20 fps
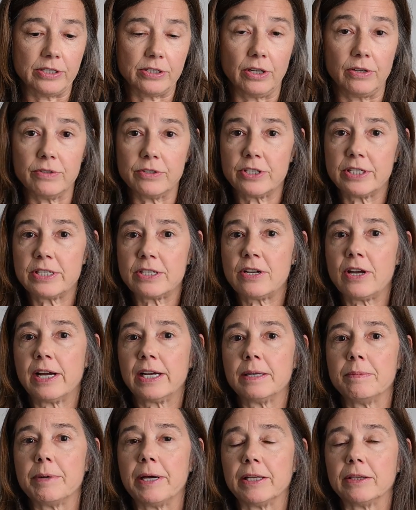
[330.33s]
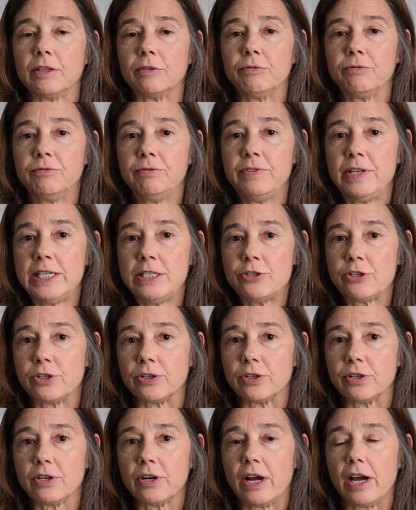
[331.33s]
Don't just talk about the
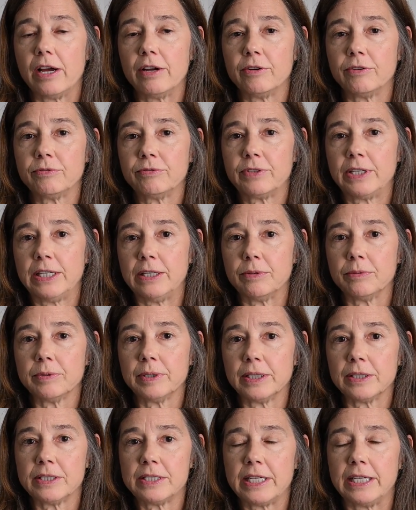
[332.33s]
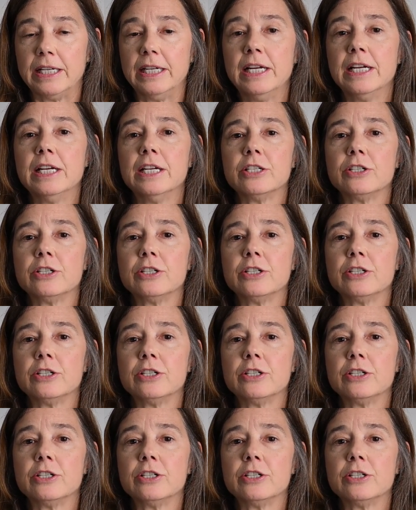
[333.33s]
feature of Key Realty,